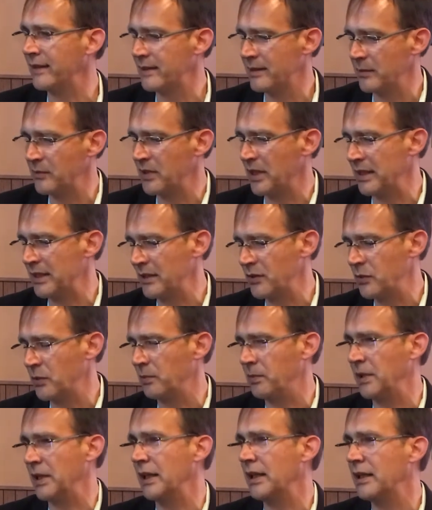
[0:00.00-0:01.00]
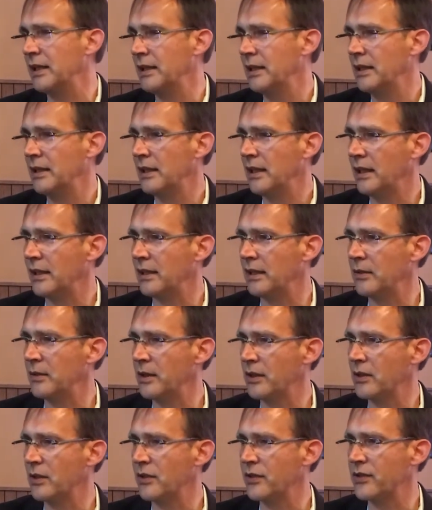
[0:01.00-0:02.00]
It seems like this would be a, a lower
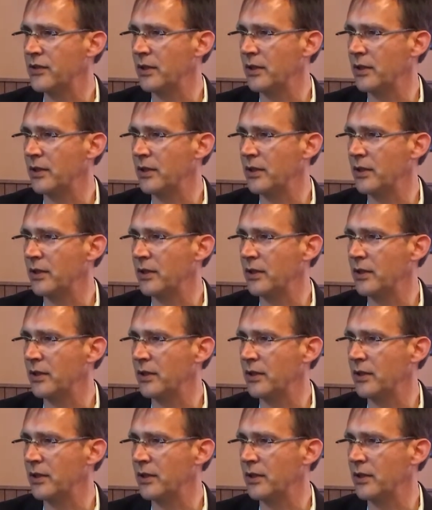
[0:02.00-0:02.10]
cost